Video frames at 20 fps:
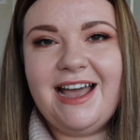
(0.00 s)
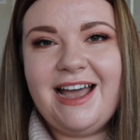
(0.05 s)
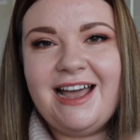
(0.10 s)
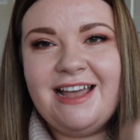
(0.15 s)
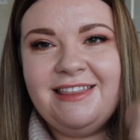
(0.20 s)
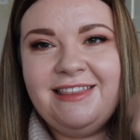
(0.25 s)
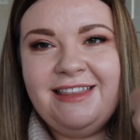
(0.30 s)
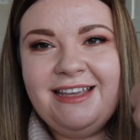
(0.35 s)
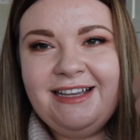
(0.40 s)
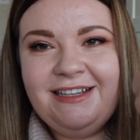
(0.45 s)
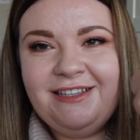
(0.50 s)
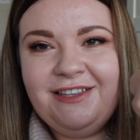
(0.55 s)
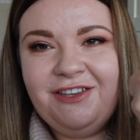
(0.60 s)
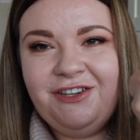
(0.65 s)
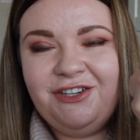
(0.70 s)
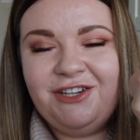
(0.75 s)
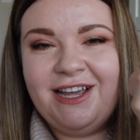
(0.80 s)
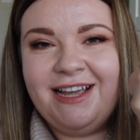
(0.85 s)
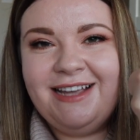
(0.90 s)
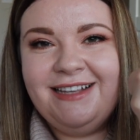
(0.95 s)
And these are the
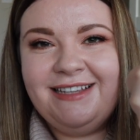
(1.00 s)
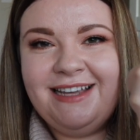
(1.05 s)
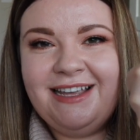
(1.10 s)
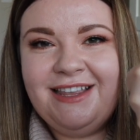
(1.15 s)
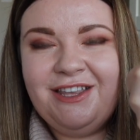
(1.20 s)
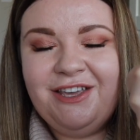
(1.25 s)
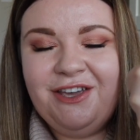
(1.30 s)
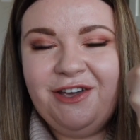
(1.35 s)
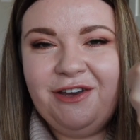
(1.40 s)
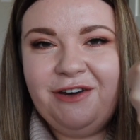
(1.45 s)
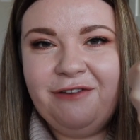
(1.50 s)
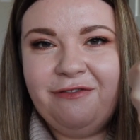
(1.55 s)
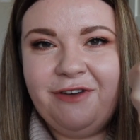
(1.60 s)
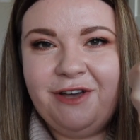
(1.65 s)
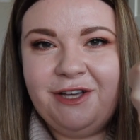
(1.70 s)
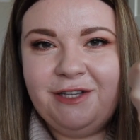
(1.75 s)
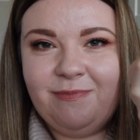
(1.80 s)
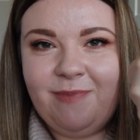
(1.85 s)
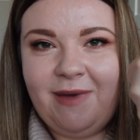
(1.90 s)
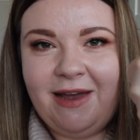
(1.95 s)
shades in the
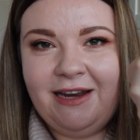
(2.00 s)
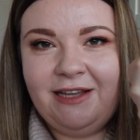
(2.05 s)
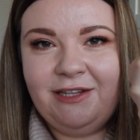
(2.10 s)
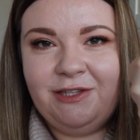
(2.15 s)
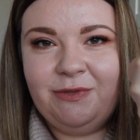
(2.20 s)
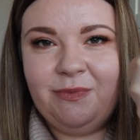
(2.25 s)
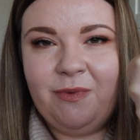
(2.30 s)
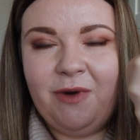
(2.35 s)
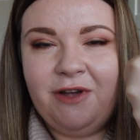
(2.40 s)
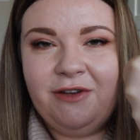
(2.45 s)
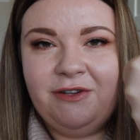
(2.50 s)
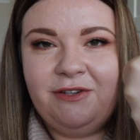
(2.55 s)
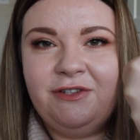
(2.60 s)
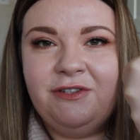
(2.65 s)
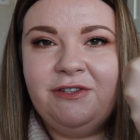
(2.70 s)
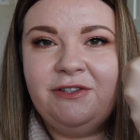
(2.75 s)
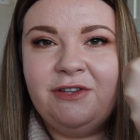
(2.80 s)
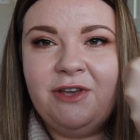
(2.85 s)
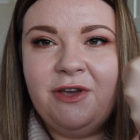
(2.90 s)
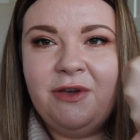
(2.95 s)
Universe palette swatch.
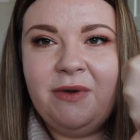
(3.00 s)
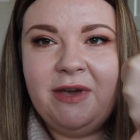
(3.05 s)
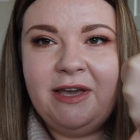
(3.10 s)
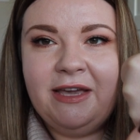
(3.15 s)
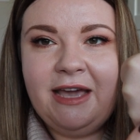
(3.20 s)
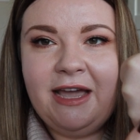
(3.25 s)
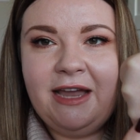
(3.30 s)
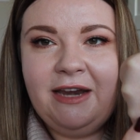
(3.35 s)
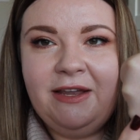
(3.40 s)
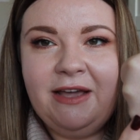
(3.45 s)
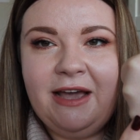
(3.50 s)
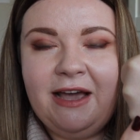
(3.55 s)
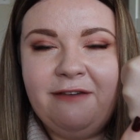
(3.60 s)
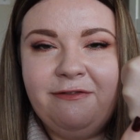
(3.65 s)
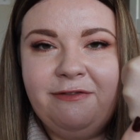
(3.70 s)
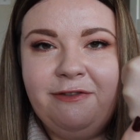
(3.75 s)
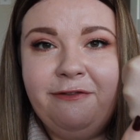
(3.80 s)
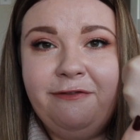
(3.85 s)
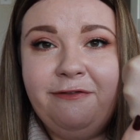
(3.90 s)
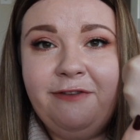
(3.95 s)
So again, you
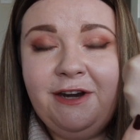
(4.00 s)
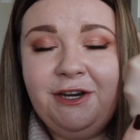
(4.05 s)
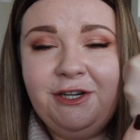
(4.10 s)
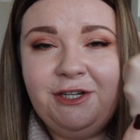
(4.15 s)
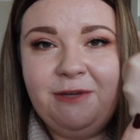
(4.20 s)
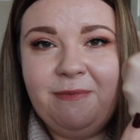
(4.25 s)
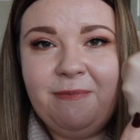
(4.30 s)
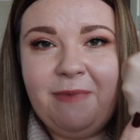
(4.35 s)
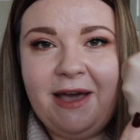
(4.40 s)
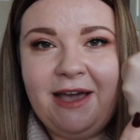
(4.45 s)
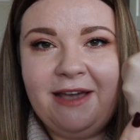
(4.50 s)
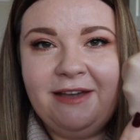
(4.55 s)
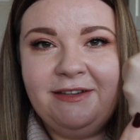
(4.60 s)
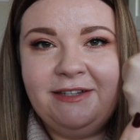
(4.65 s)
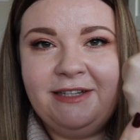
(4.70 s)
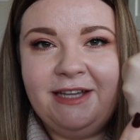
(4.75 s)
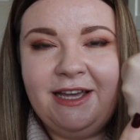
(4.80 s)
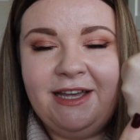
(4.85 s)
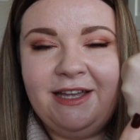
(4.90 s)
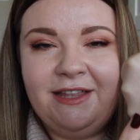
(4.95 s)
have the finishing
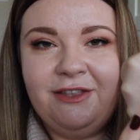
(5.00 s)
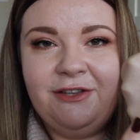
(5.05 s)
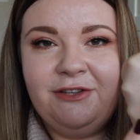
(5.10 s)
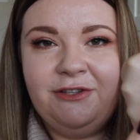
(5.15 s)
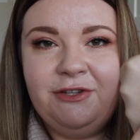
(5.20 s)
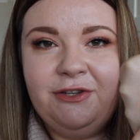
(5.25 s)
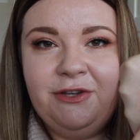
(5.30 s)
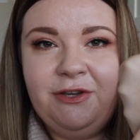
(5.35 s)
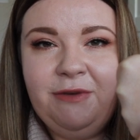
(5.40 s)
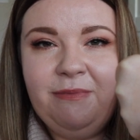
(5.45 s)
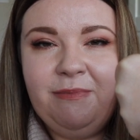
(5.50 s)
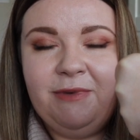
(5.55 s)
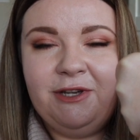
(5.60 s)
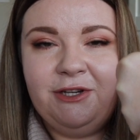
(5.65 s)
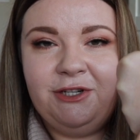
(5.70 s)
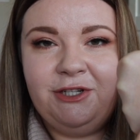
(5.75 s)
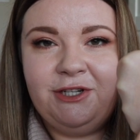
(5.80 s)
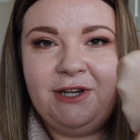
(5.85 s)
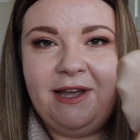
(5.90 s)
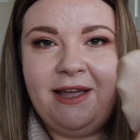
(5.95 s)
powder, the 2
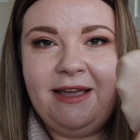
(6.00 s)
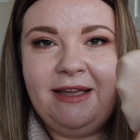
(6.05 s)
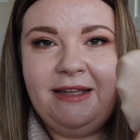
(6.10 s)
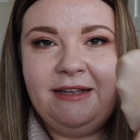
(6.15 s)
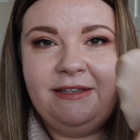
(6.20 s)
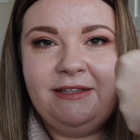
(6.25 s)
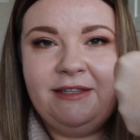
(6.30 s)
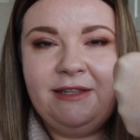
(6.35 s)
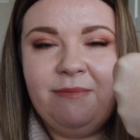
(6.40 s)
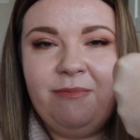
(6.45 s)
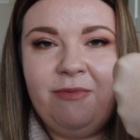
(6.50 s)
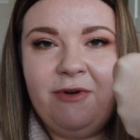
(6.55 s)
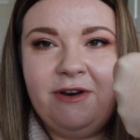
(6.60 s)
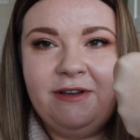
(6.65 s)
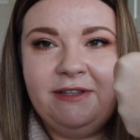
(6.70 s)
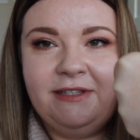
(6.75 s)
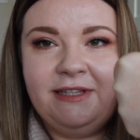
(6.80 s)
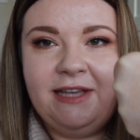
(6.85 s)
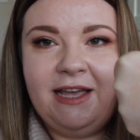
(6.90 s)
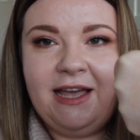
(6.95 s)
blush shades, the
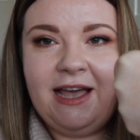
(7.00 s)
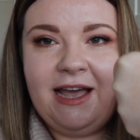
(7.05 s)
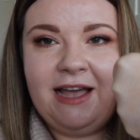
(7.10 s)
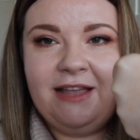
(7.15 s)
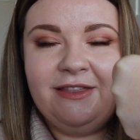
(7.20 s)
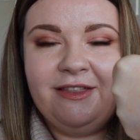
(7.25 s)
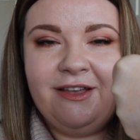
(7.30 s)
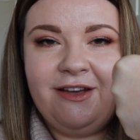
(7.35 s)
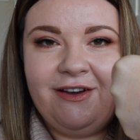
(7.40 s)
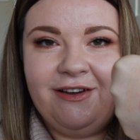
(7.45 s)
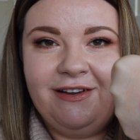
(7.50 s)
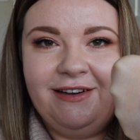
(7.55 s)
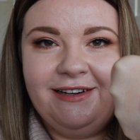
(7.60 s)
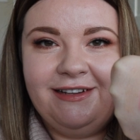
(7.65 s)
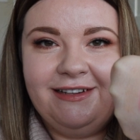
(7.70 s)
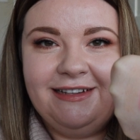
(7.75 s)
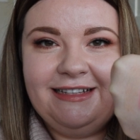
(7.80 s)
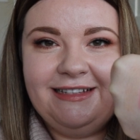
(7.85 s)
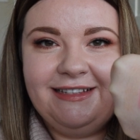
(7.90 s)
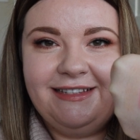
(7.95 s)
bronzer and the
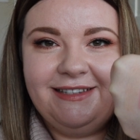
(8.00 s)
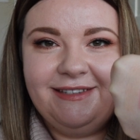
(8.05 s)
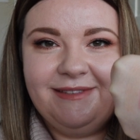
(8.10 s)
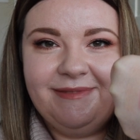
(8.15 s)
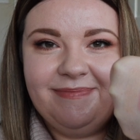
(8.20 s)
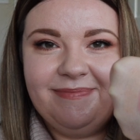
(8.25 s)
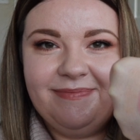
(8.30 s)
highlight.